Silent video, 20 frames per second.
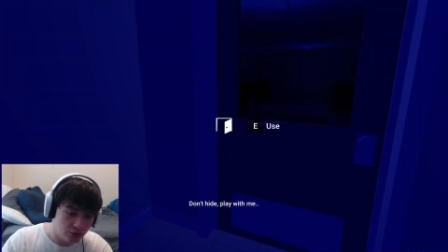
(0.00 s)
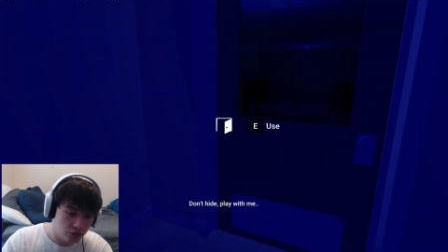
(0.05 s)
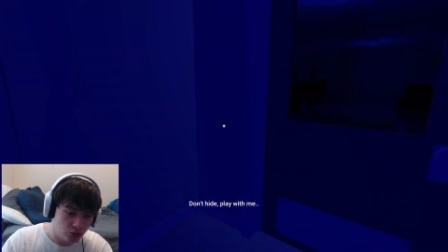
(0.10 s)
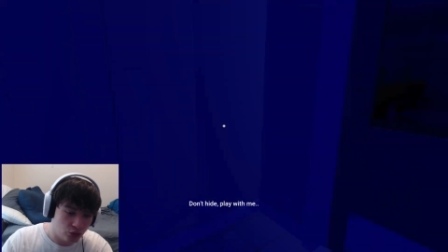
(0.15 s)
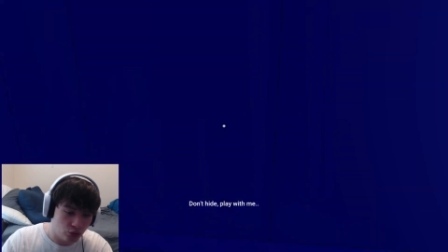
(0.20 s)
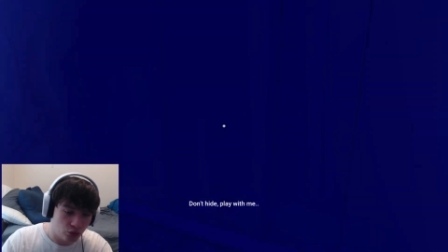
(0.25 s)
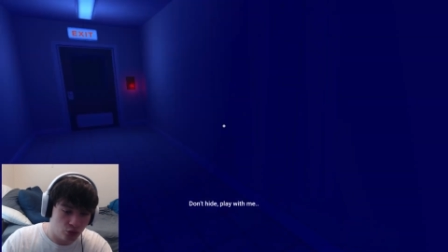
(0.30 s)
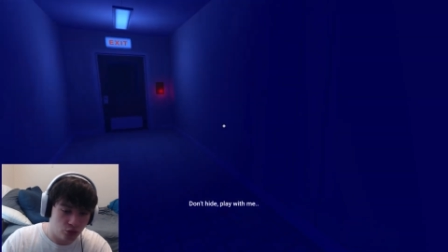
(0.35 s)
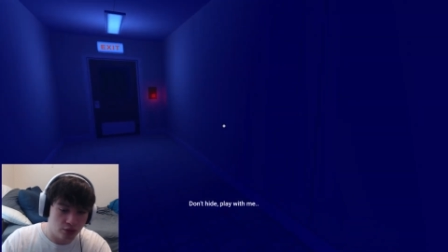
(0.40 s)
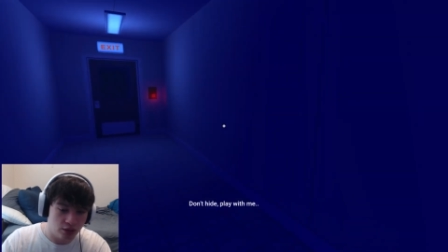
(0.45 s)

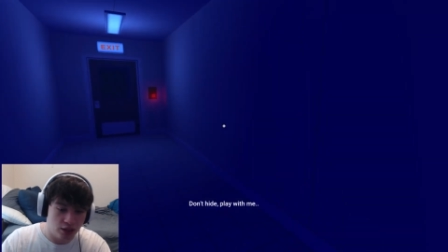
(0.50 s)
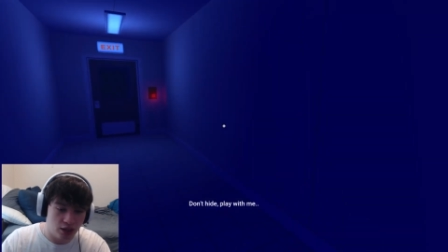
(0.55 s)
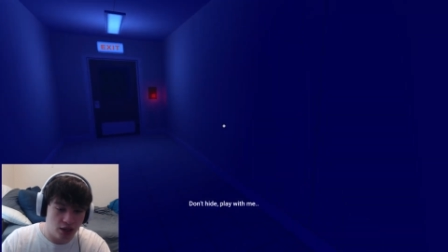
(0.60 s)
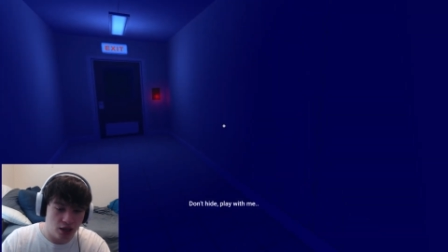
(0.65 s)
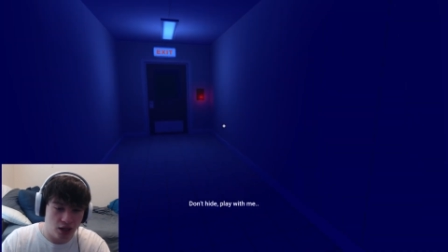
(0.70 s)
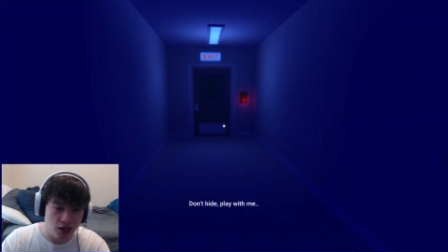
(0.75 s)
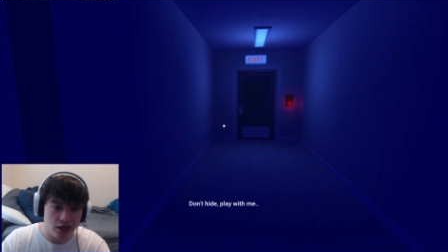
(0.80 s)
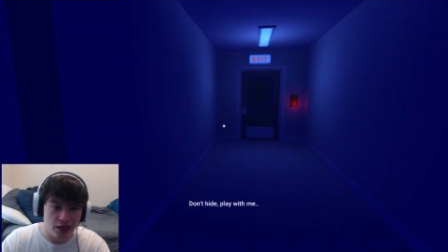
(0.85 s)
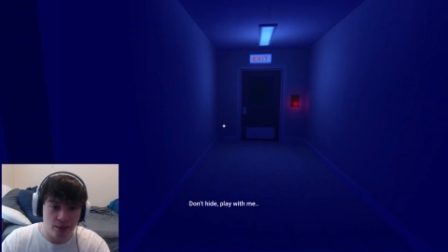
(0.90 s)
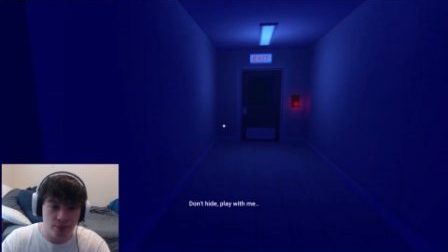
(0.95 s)
Don't
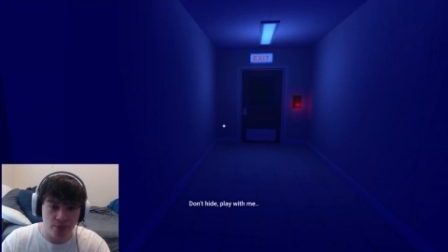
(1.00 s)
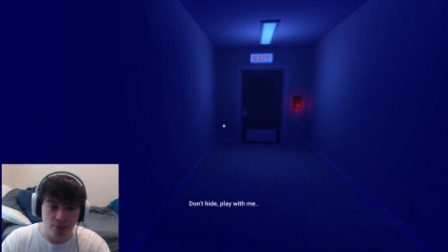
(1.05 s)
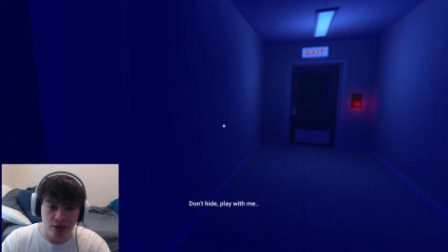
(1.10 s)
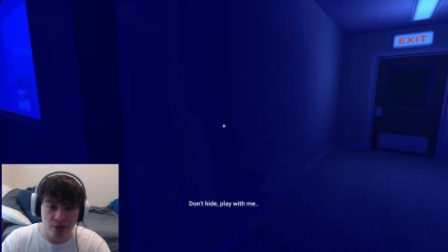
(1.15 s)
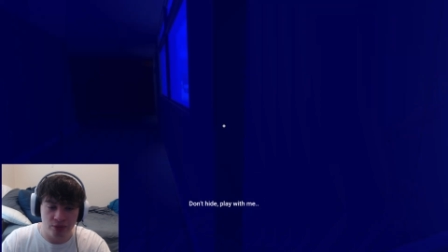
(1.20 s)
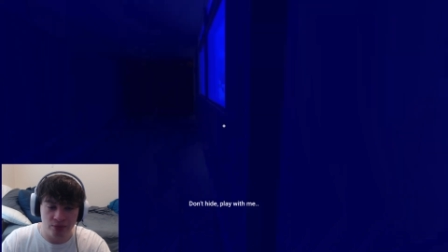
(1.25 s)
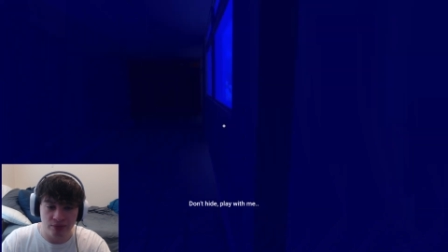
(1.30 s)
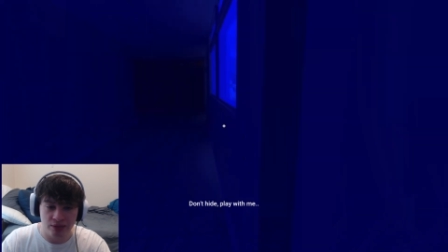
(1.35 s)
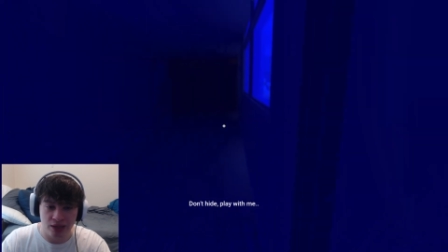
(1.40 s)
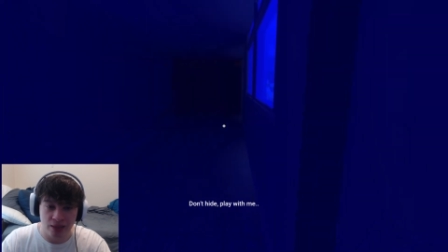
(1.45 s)
hide. Play
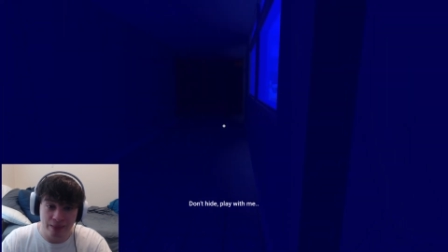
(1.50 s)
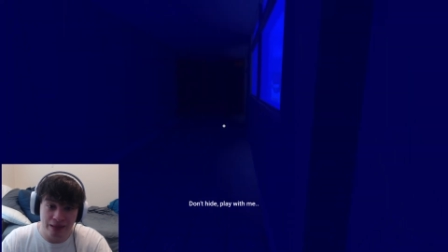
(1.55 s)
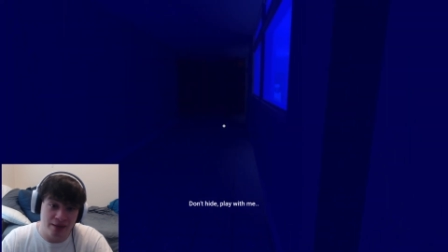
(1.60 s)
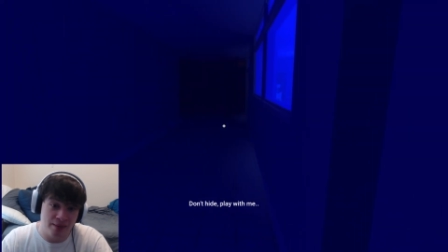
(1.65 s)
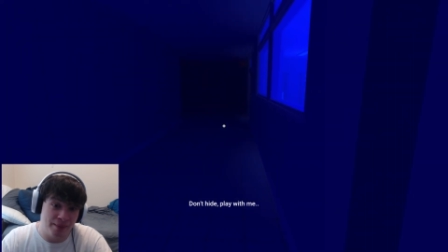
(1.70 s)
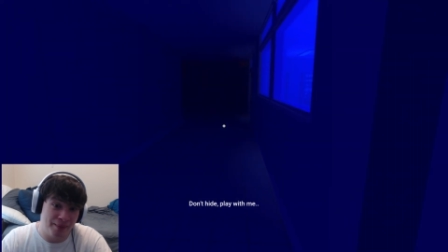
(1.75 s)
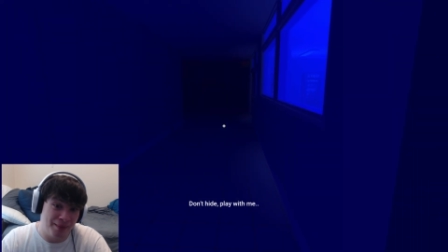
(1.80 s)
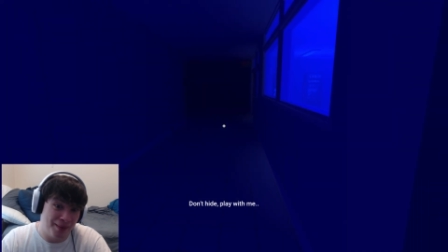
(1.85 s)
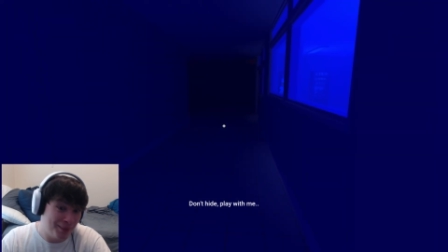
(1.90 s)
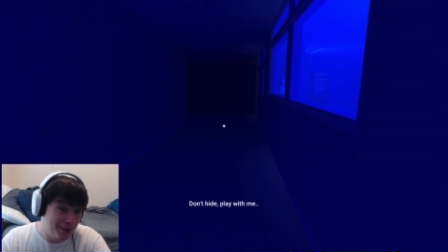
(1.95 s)
with me. I mean,
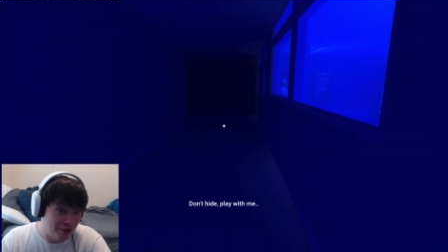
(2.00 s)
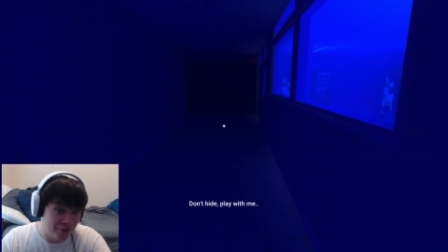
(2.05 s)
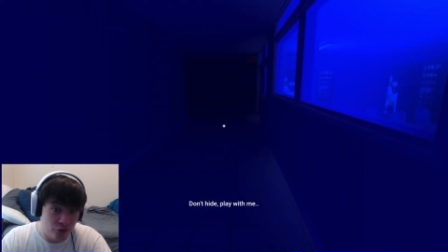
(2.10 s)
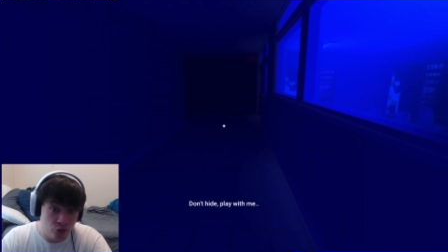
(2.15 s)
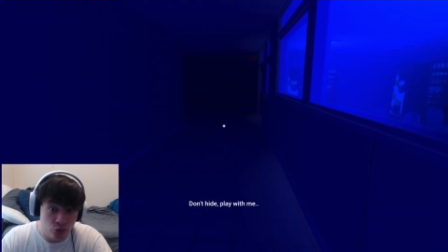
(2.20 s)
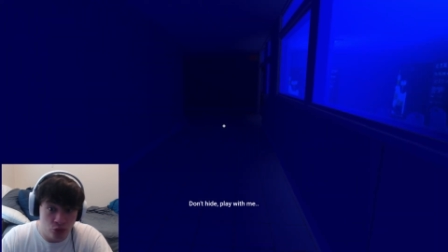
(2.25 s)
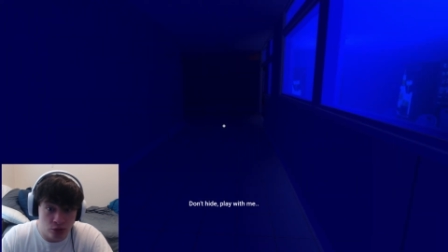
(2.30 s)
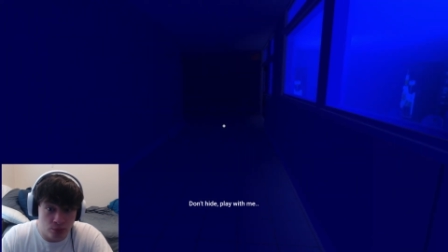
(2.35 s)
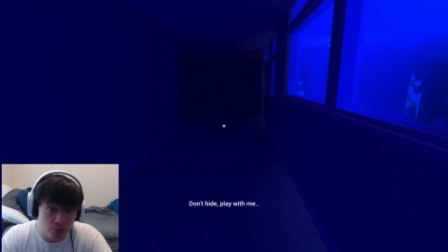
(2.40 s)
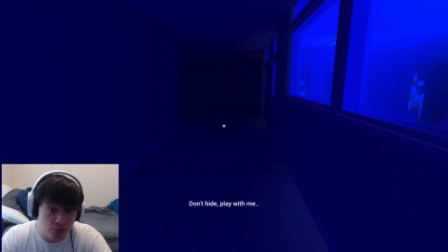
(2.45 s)
I mean, if you
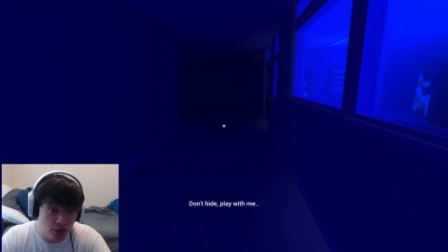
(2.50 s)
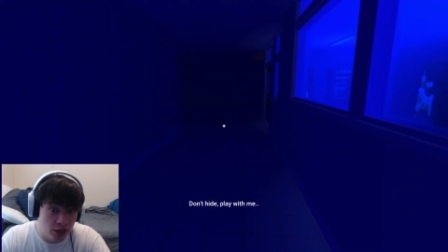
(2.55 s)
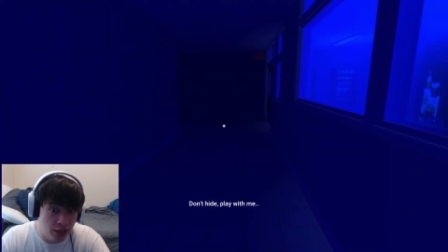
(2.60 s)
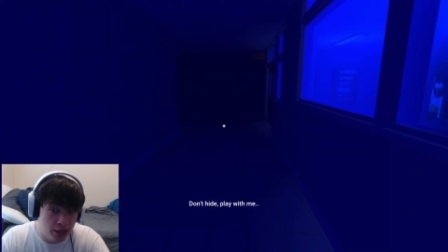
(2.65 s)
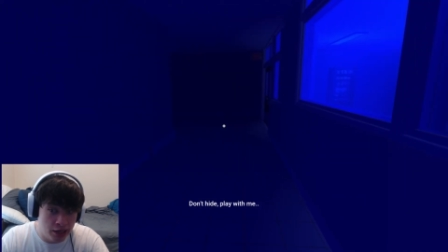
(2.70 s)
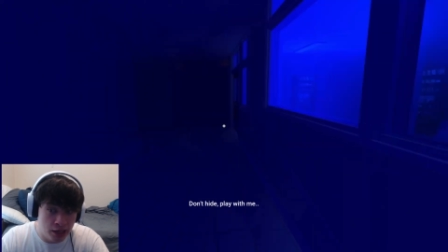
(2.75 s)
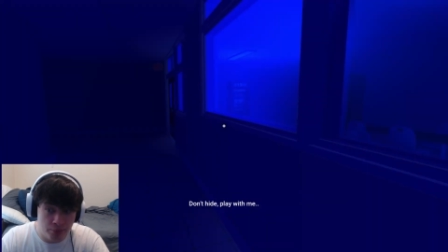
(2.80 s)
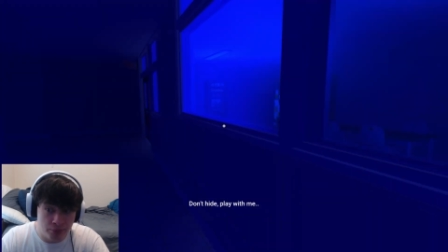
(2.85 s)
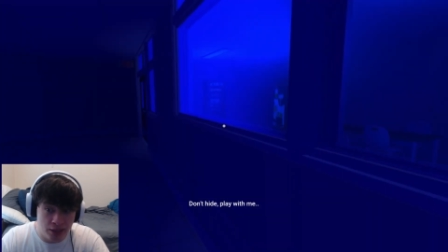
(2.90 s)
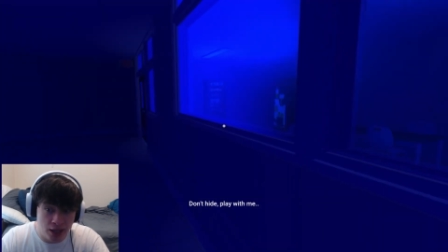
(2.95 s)
want to play,
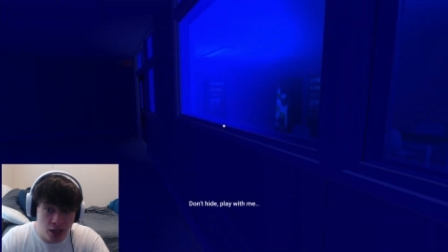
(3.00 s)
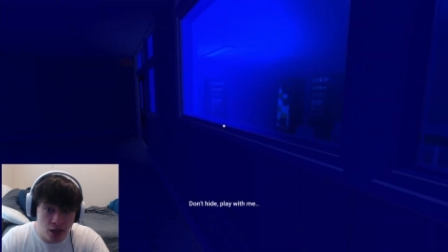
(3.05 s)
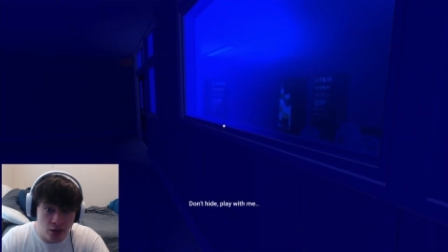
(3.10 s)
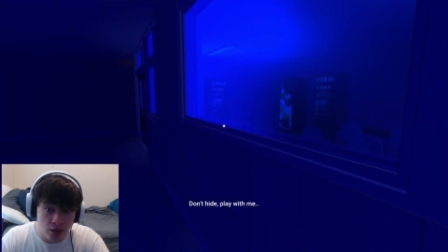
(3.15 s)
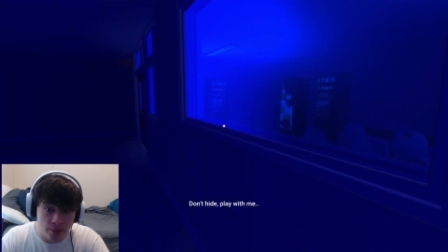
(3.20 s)
I'm down.